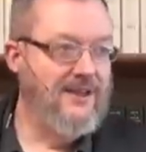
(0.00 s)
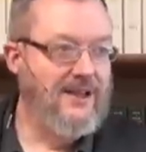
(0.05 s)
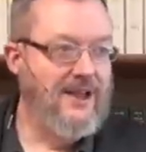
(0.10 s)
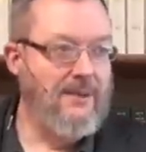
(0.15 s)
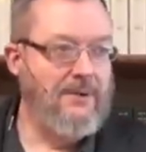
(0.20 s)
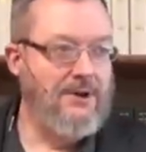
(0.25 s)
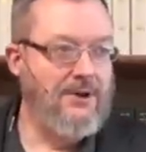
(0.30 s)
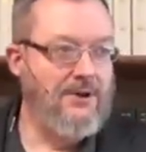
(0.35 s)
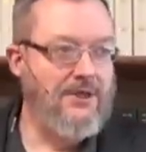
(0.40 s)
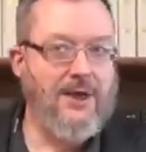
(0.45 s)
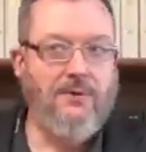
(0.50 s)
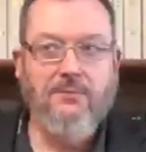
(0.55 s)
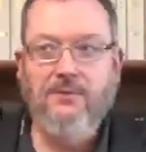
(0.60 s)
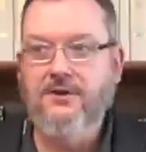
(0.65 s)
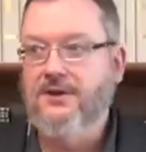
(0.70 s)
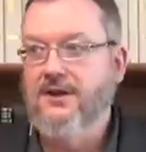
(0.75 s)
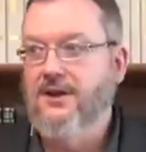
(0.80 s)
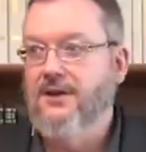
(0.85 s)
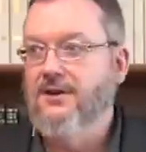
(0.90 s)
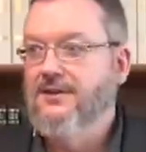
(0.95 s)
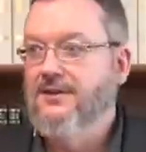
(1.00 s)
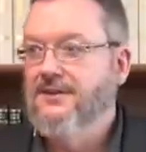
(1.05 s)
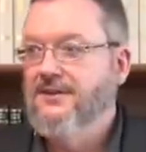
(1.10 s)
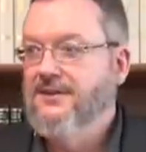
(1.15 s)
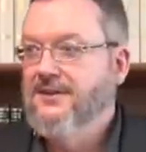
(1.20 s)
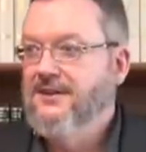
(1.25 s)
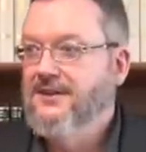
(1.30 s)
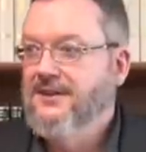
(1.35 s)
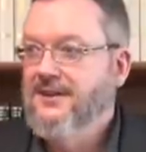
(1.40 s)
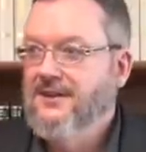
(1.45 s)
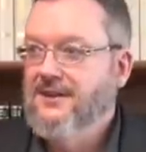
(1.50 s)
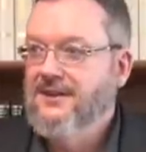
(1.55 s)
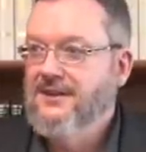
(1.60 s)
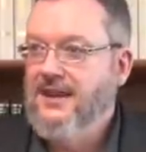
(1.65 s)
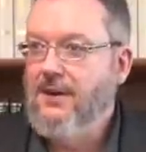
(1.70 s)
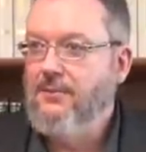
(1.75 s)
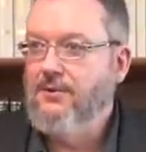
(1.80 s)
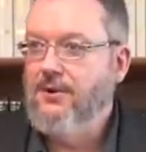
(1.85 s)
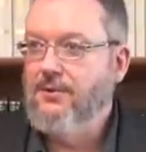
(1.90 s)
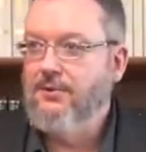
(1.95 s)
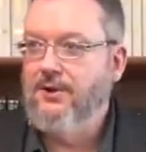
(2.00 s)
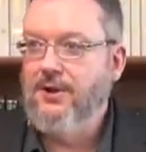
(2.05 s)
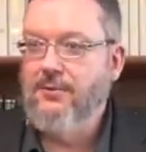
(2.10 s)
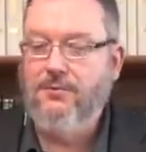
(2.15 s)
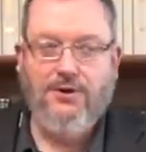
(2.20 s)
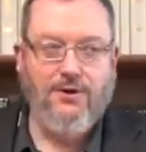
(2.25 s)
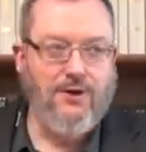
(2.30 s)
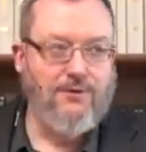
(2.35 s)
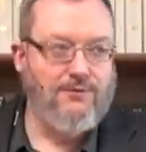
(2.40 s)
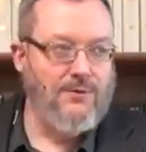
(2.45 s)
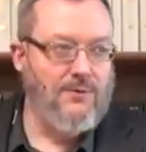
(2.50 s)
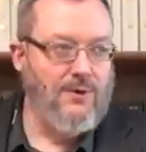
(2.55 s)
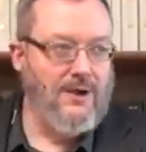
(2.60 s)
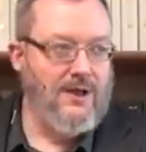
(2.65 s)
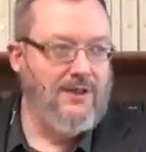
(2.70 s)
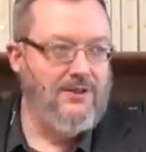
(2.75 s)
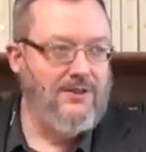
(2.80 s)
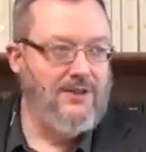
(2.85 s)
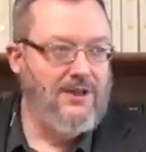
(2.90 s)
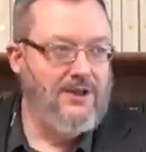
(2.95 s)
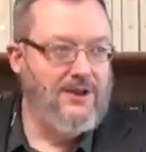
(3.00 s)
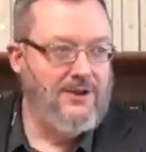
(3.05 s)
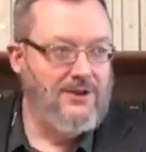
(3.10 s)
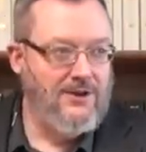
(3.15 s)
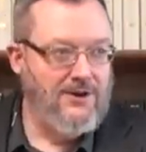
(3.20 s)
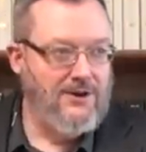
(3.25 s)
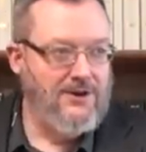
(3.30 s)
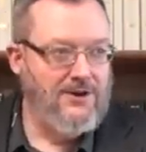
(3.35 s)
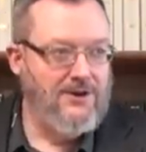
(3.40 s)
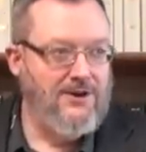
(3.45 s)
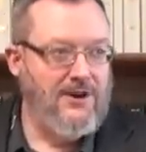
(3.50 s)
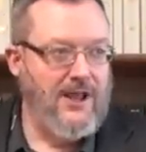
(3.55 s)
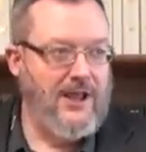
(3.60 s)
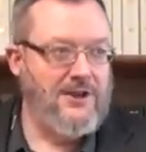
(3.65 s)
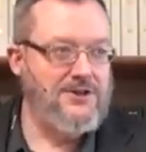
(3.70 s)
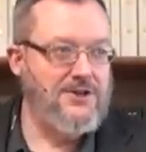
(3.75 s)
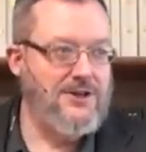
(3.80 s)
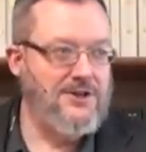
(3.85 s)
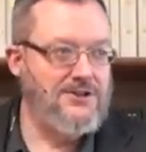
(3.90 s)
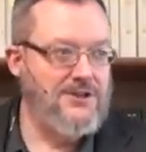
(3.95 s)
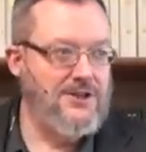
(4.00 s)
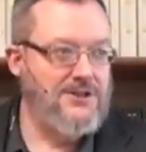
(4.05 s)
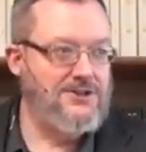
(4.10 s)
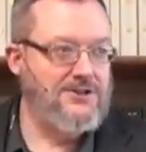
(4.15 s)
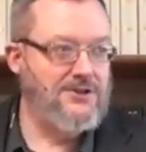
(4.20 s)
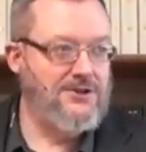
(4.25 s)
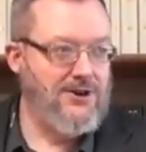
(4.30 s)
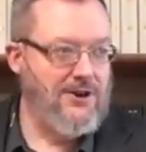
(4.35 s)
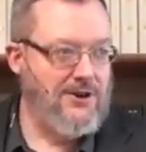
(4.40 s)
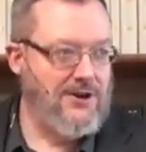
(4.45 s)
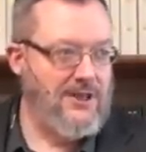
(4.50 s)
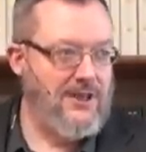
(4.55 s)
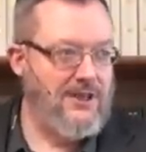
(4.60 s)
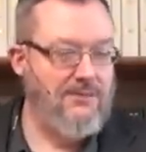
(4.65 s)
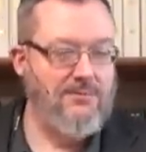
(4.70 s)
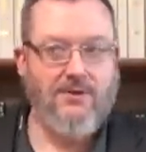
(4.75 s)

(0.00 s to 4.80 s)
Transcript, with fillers: I mean, you know, that wouldn't, you know, that would have really went over well. Your, your nation is just a turkey.